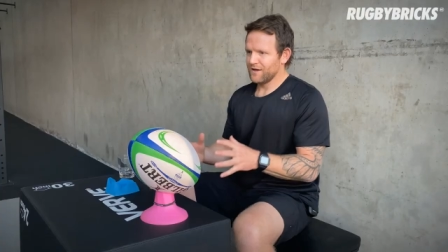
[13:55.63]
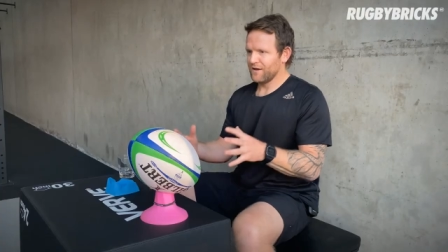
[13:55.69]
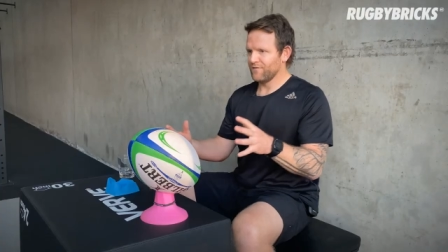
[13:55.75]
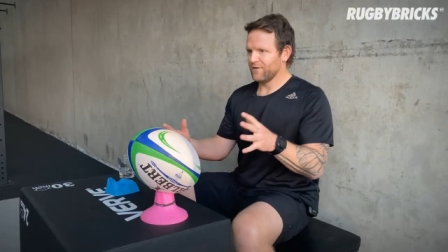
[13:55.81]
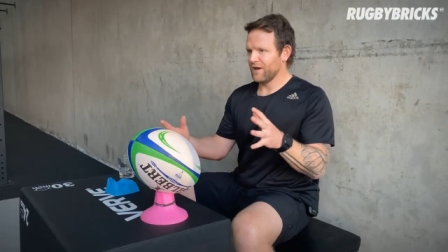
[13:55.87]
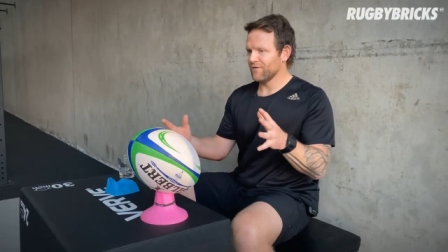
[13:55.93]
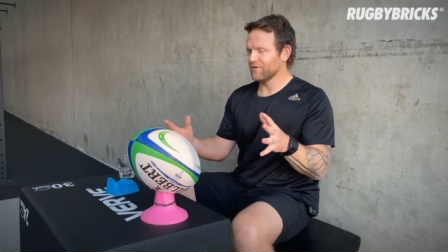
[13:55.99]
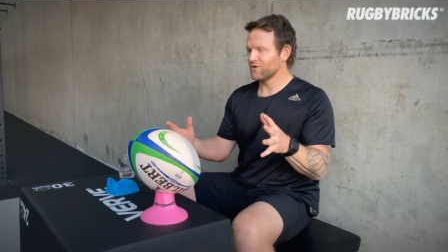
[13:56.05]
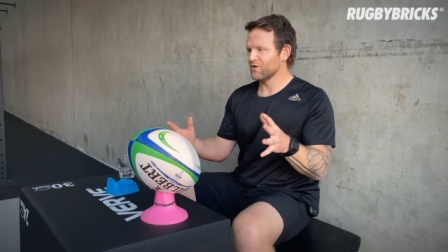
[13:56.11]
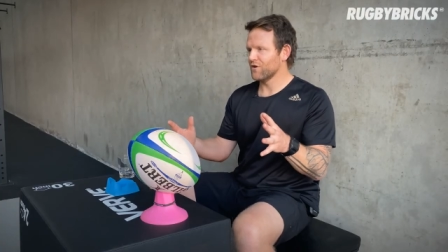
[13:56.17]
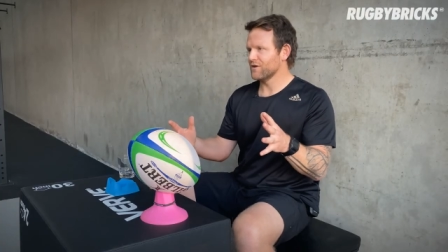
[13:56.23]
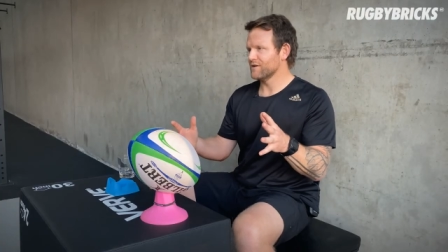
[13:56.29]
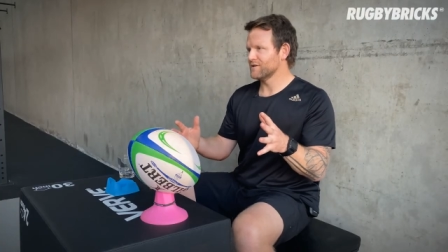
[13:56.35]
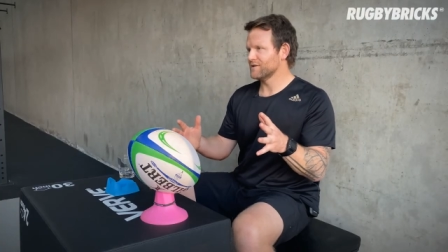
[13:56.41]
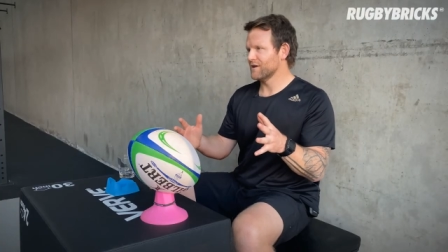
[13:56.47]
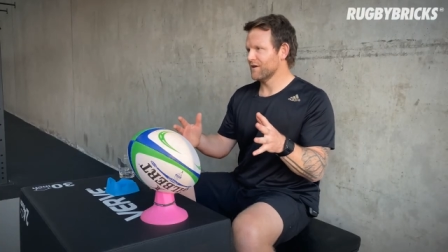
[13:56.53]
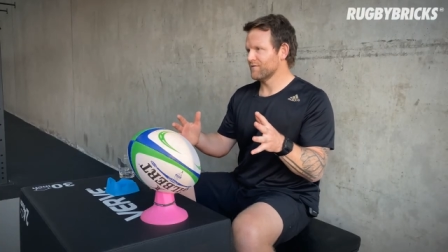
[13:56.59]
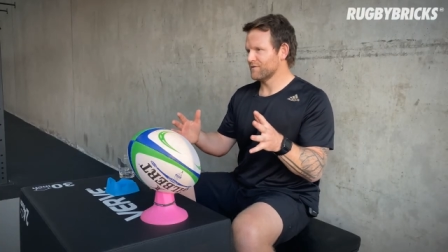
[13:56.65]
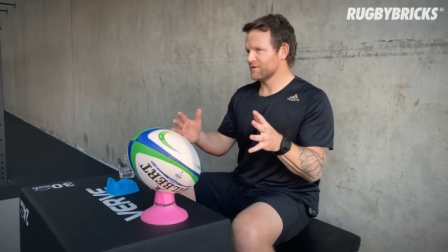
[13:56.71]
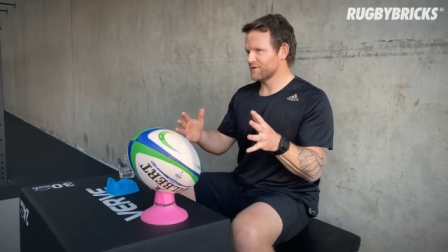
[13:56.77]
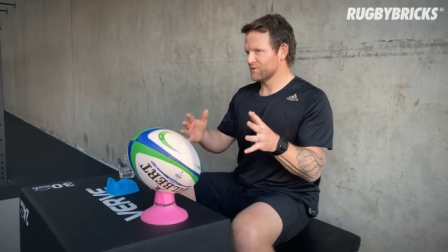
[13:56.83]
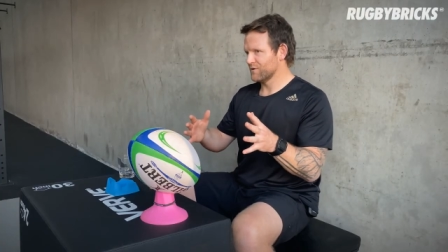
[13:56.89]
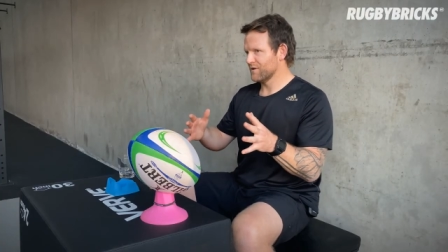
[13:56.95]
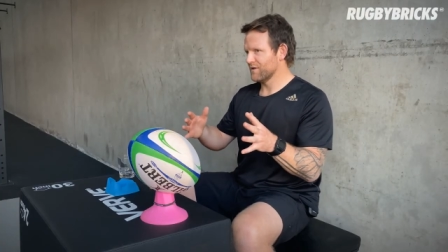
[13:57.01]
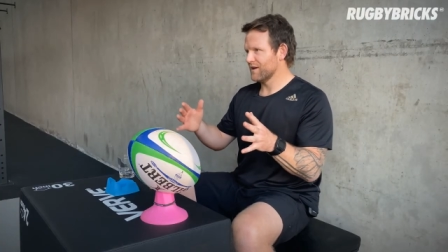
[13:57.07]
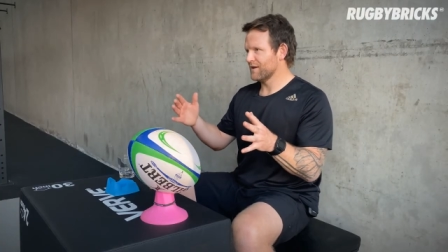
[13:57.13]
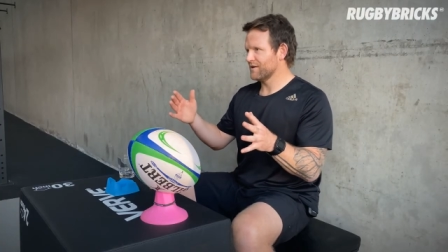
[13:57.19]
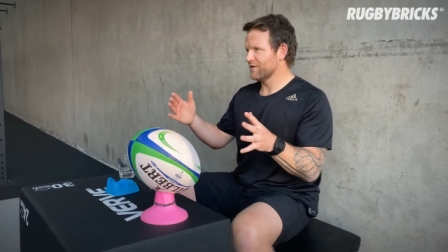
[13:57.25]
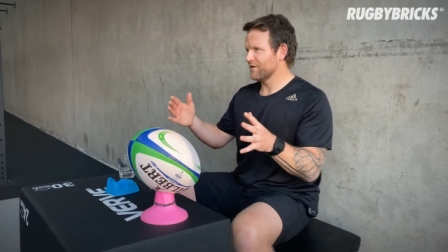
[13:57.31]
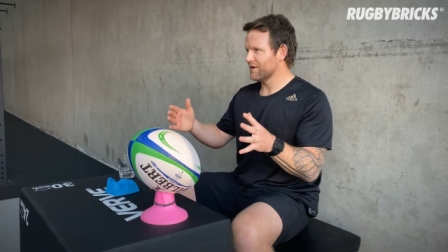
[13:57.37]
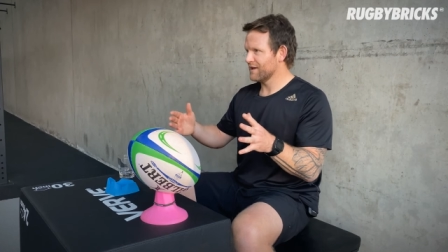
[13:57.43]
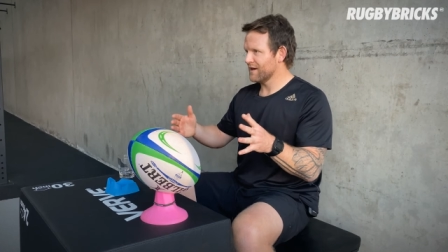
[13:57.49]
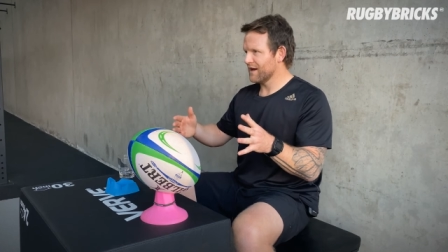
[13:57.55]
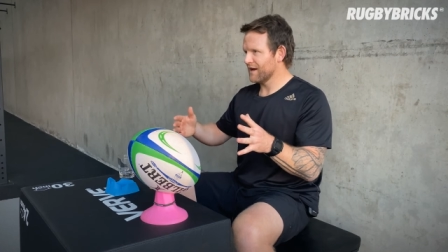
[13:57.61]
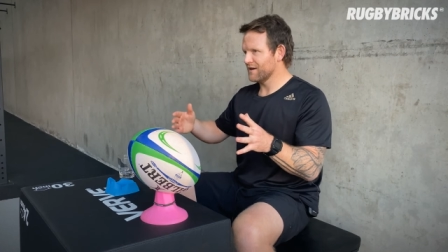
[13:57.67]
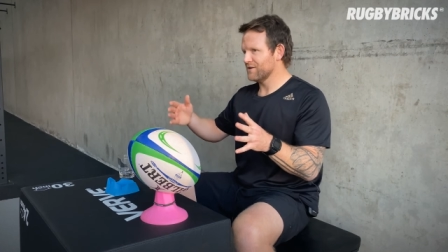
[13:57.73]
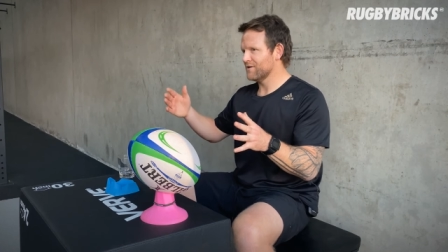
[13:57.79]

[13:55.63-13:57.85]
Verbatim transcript: if you haven't got yourself to sort of that 98,